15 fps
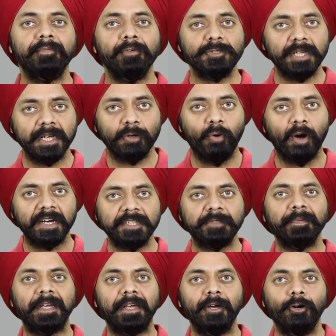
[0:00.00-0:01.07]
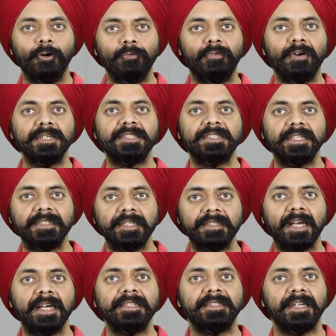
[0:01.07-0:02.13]
It was Al-Khwarizmi who first
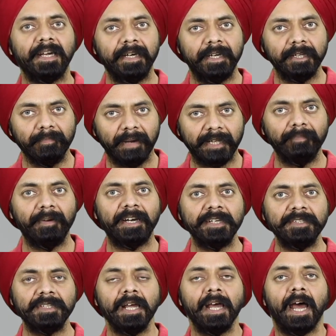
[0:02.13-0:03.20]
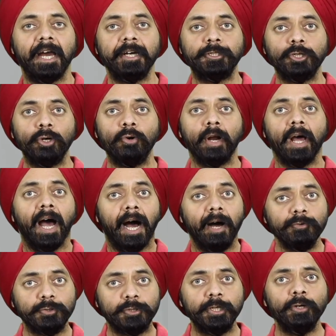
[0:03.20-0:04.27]
synthesized Indian mathematics and showed how
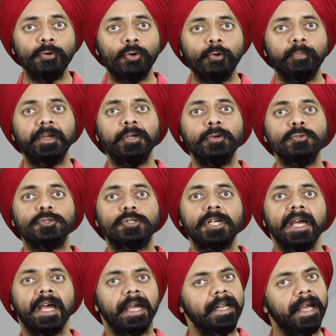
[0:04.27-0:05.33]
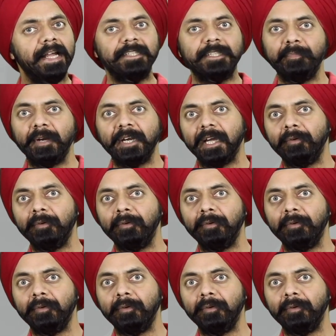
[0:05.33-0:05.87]
zero could be used in algebraic